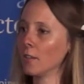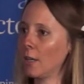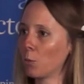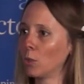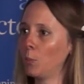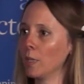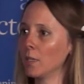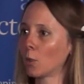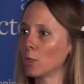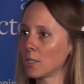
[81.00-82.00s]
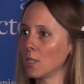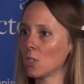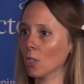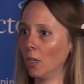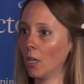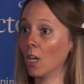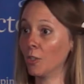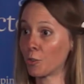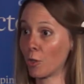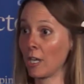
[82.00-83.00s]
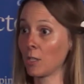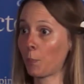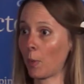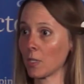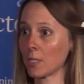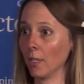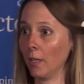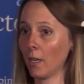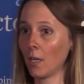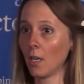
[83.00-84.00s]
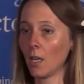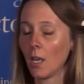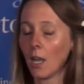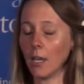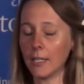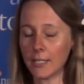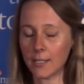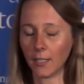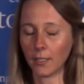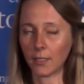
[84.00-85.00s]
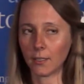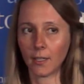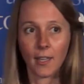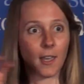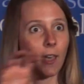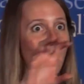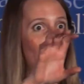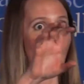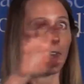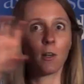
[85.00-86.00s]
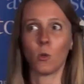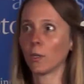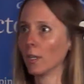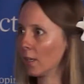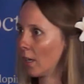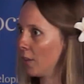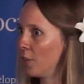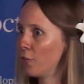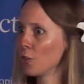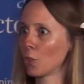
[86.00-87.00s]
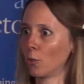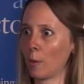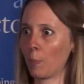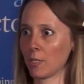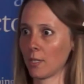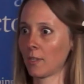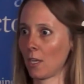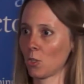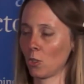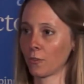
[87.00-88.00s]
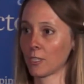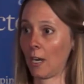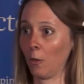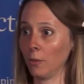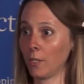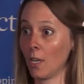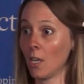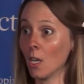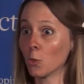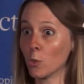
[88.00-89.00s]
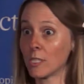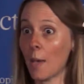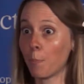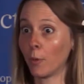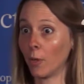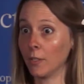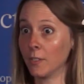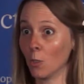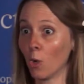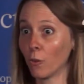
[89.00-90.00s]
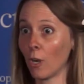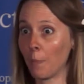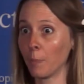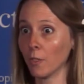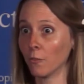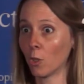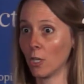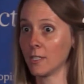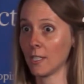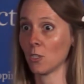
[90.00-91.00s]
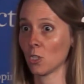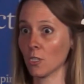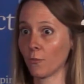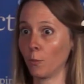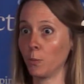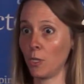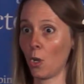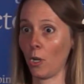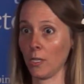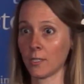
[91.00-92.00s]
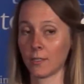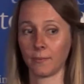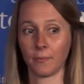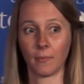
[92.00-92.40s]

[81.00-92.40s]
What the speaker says: there would be an acoustician, a trained person, listening and looking at the visual representation of sound to separate the overlapping vocalizations from the noise.